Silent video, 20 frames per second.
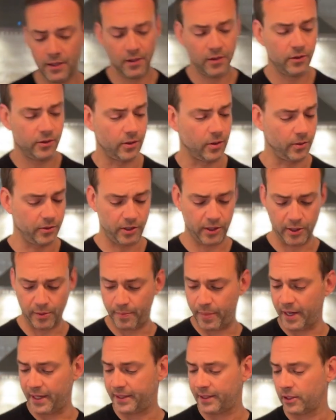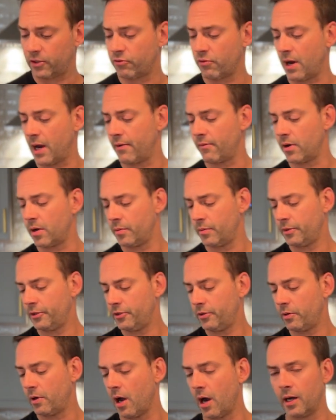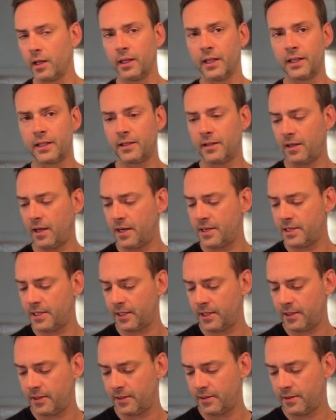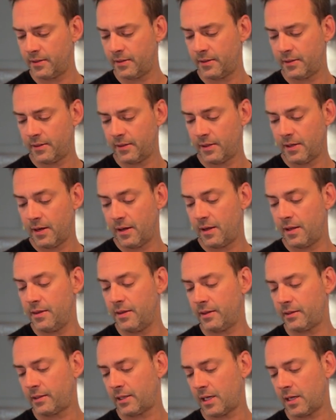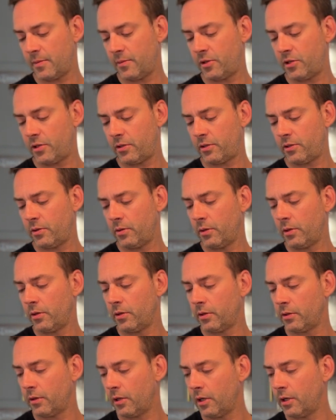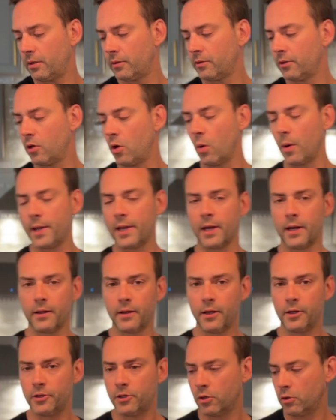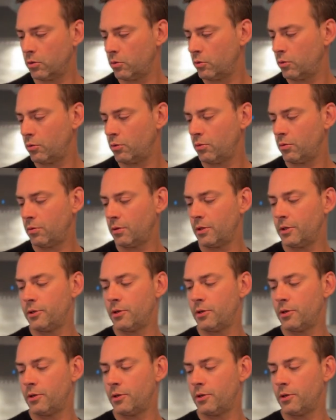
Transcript: So it's just a basic dry rub. Do garlic, onion, and this time just do a little Goya, a dodo.